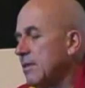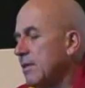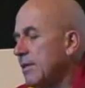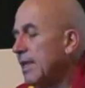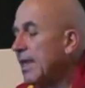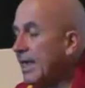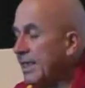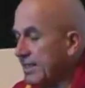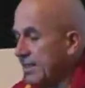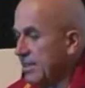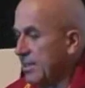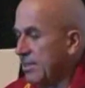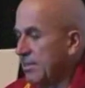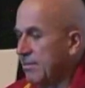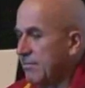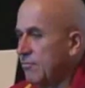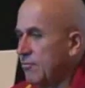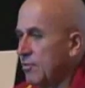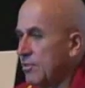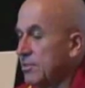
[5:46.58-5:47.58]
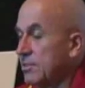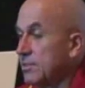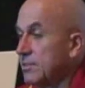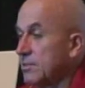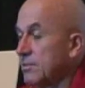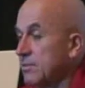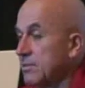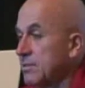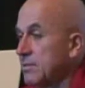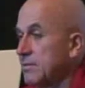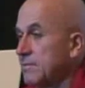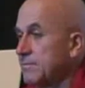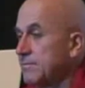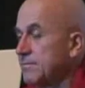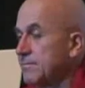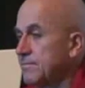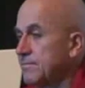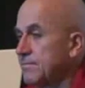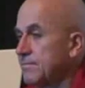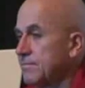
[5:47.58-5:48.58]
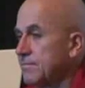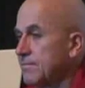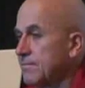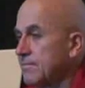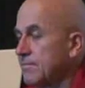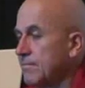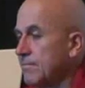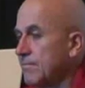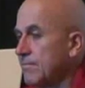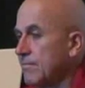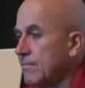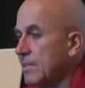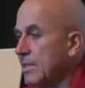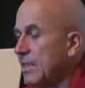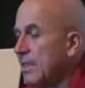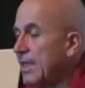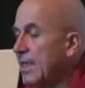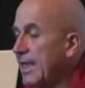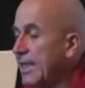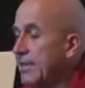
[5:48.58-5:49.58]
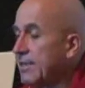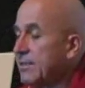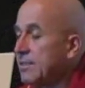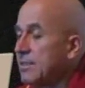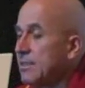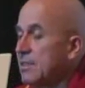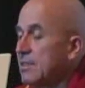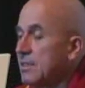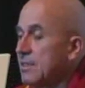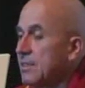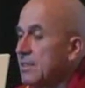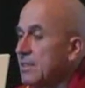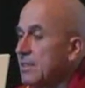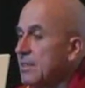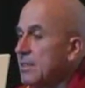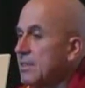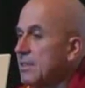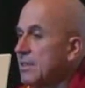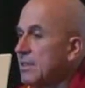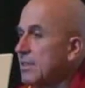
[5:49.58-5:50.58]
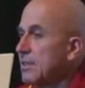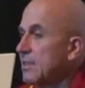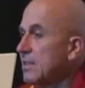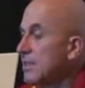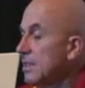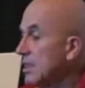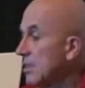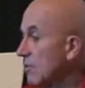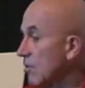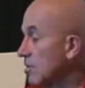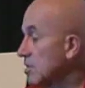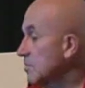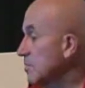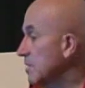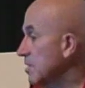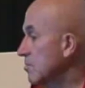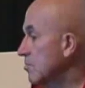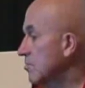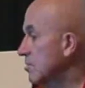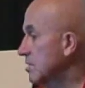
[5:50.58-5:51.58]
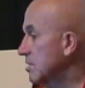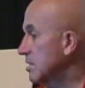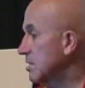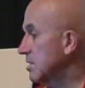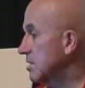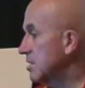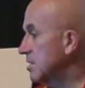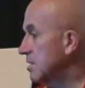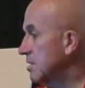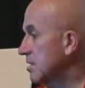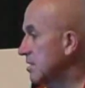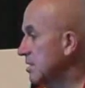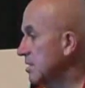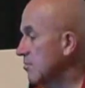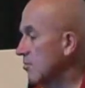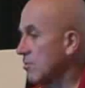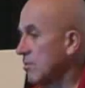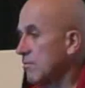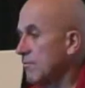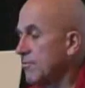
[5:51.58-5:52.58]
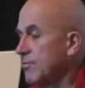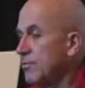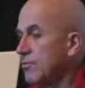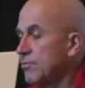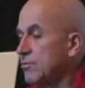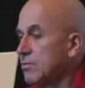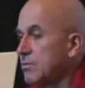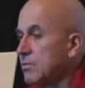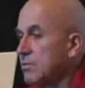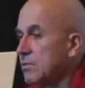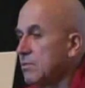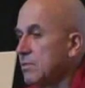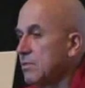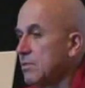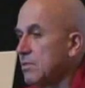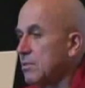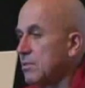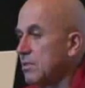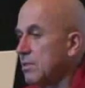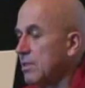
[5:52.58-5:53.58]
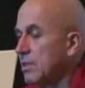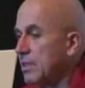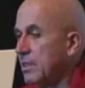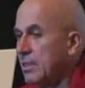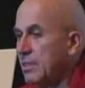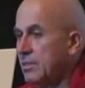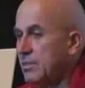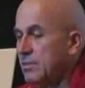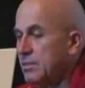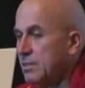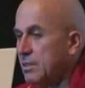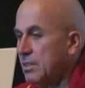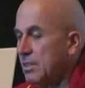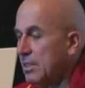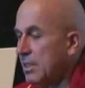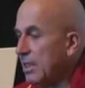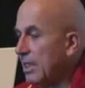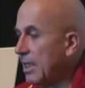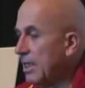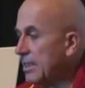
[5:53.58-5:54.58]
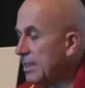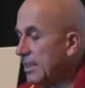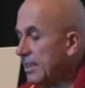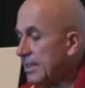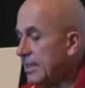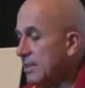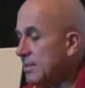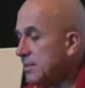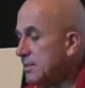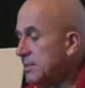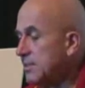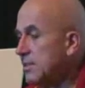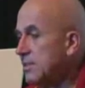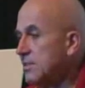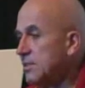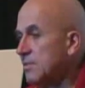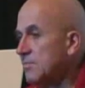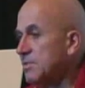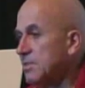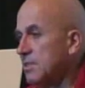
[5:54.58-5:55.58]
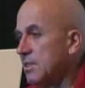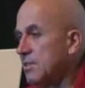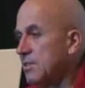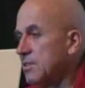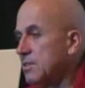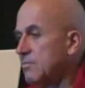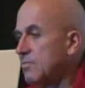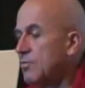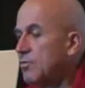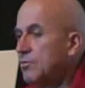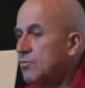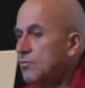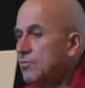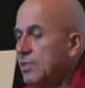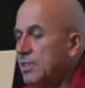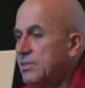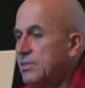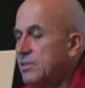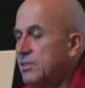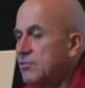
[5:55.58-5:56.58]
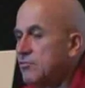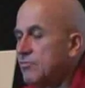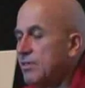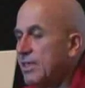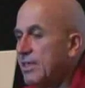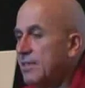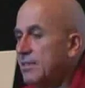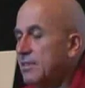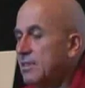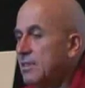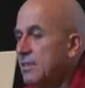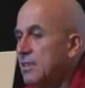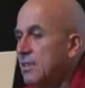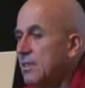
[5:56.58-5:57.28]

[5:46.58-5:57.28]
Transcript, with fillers: Light, for instance. Light allows me to see all of you. And, and I can see something that is blue, that is red.